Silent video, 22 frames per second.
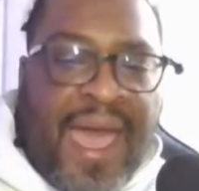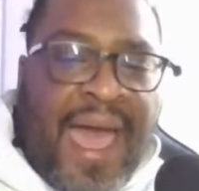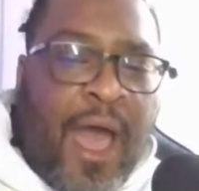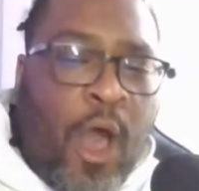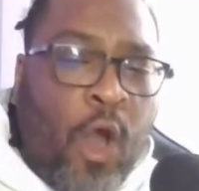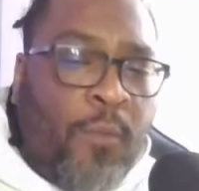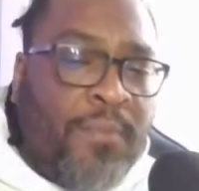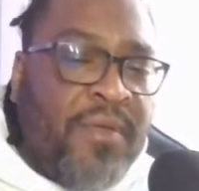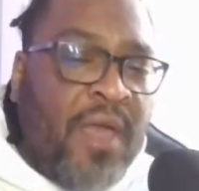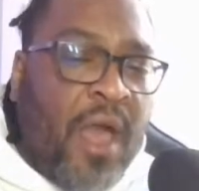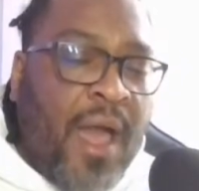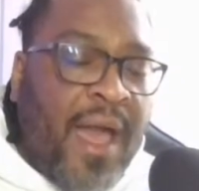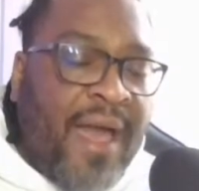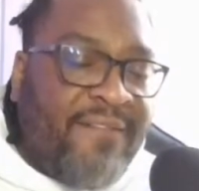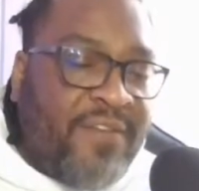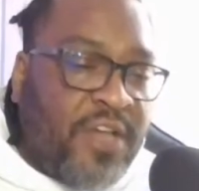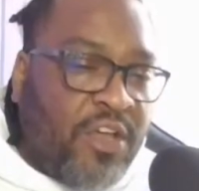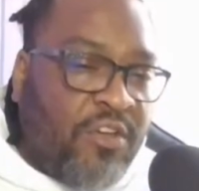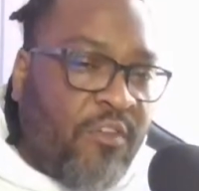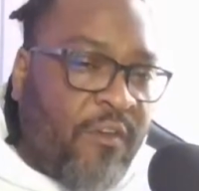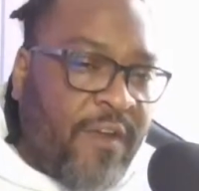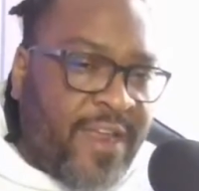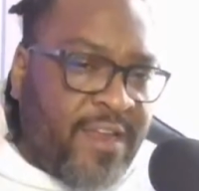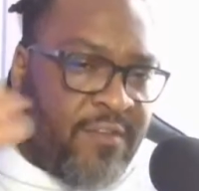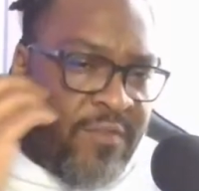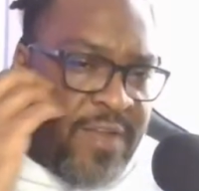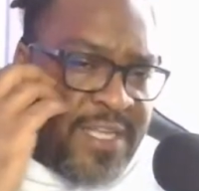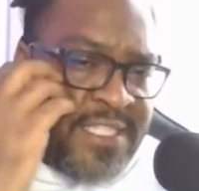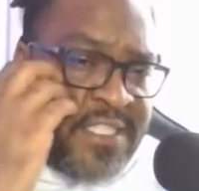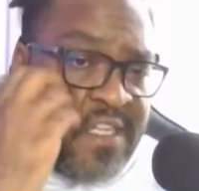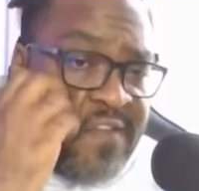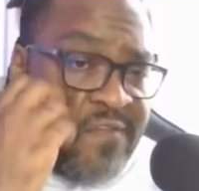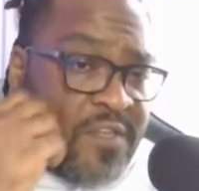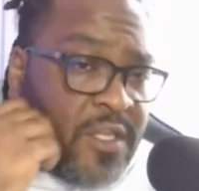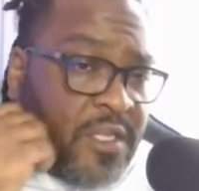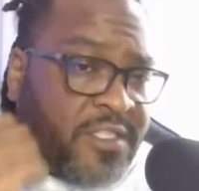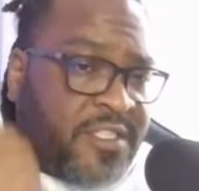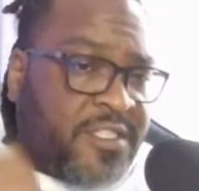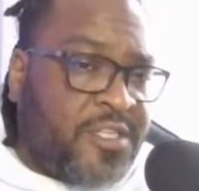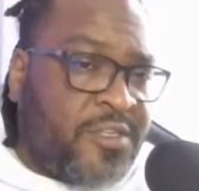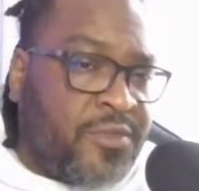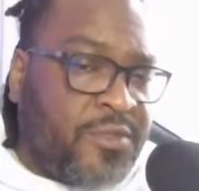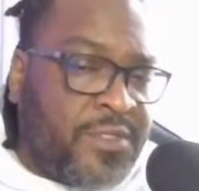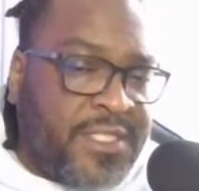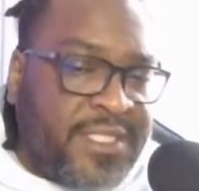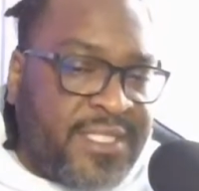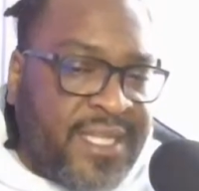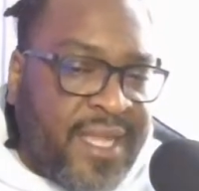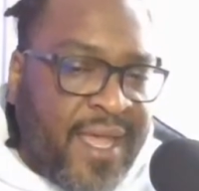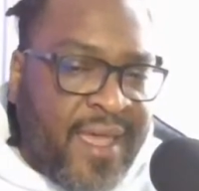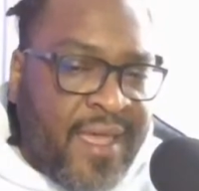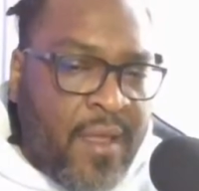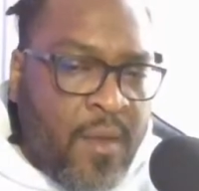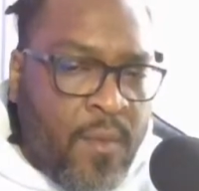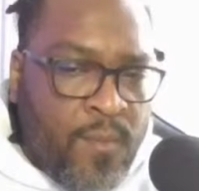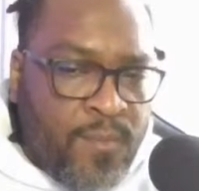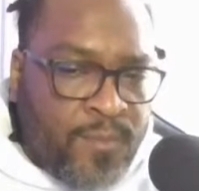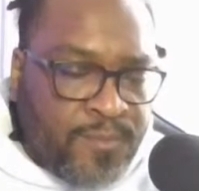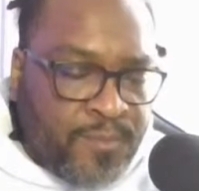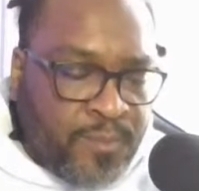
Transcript: I hope y'all have a great rest of your Tuesday.